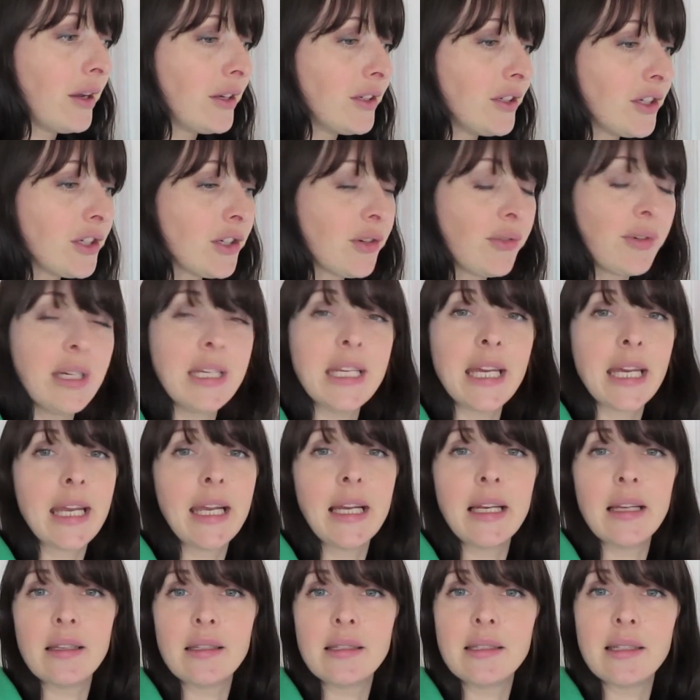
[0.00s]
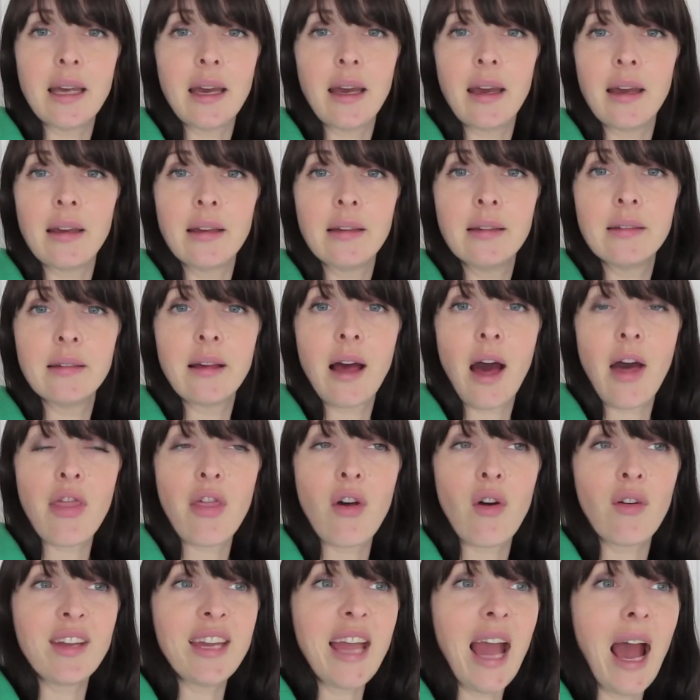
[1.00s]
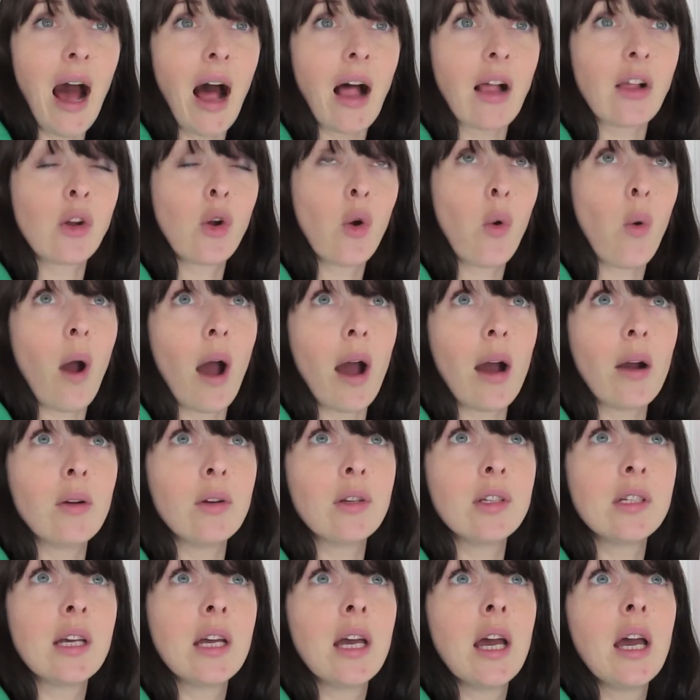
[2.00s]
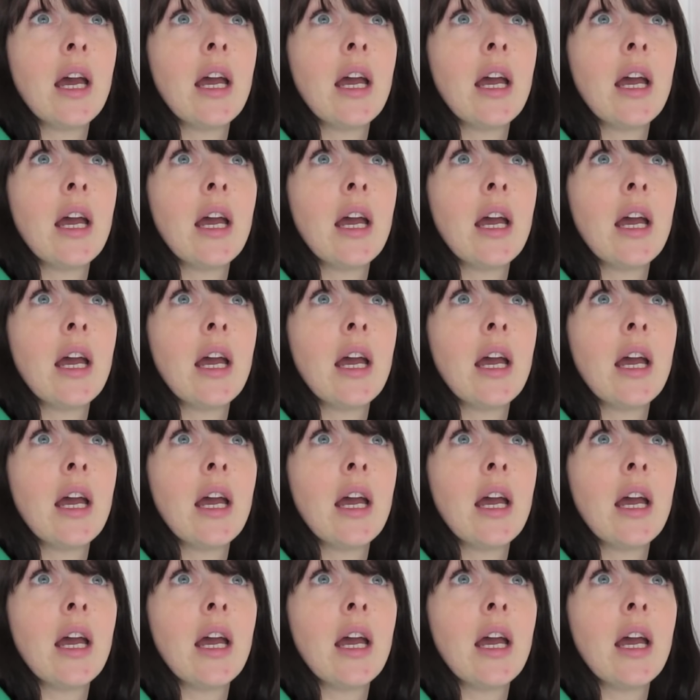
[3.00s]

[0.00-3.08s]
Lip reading: just a ridiculous day. I thought, yeah, I'll go out,